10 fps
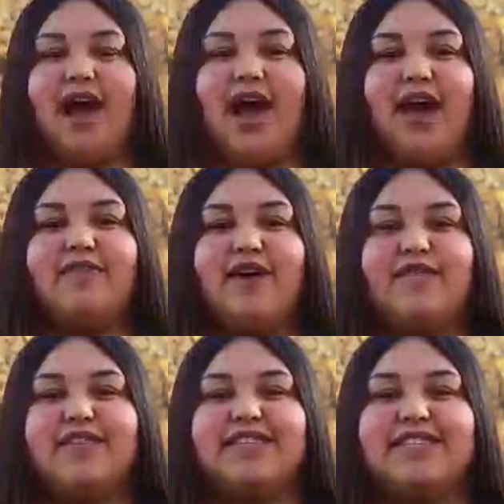I have
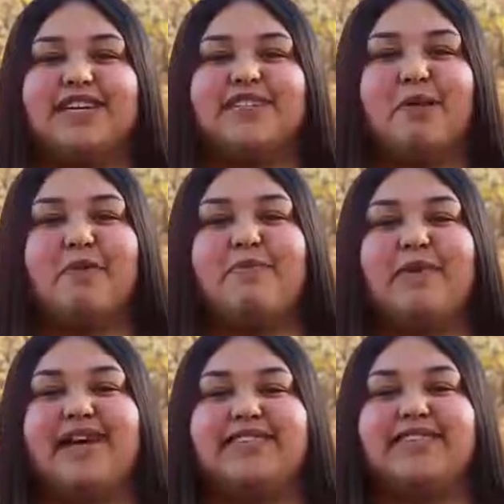definitely seen so many
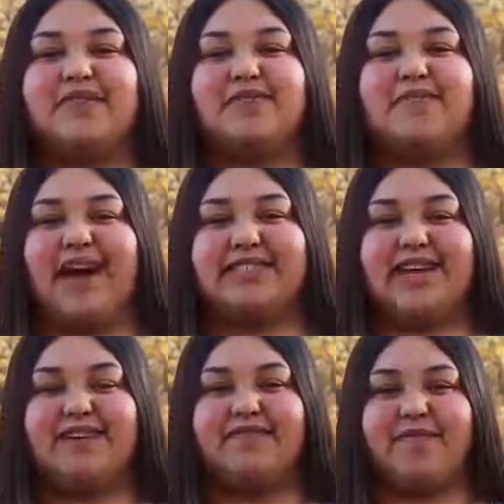blessings from
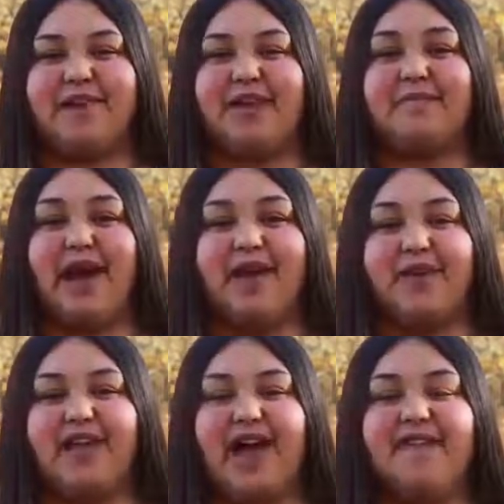fasting in my
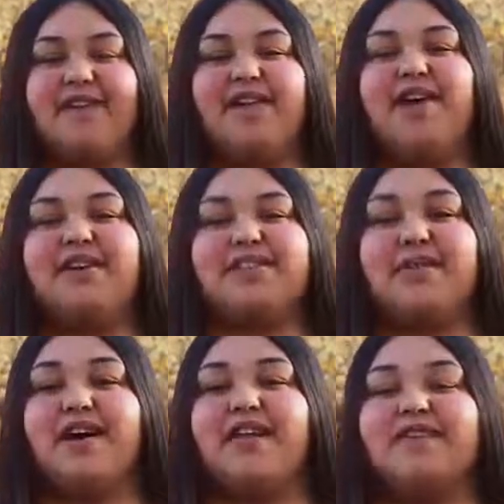own life and also
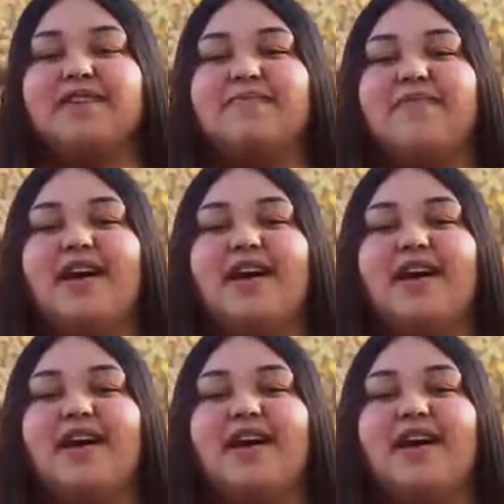in others.